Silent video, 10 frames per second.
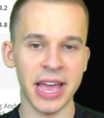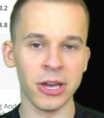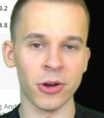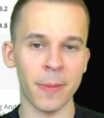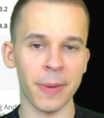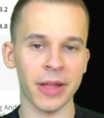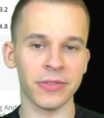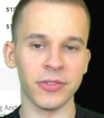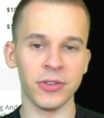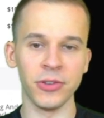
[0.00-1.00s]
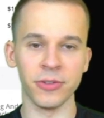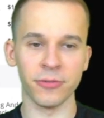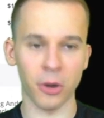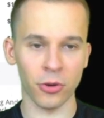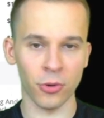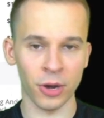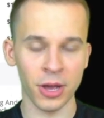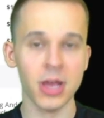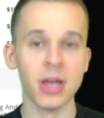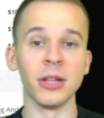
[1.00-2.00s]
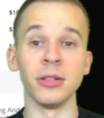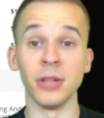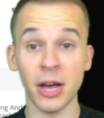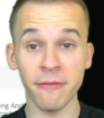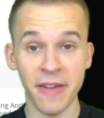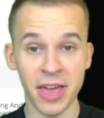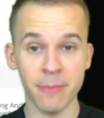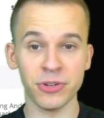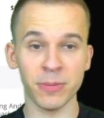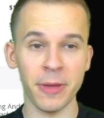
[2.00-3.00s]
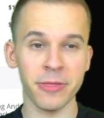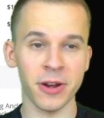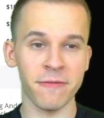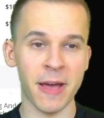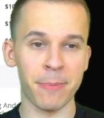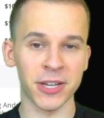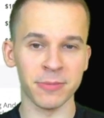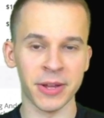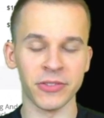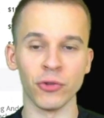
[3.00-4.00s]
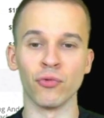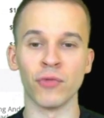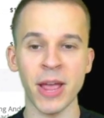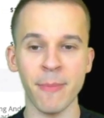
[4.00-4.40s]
going up against this Houston front court. Love him. Should play 35 plus minutes. Great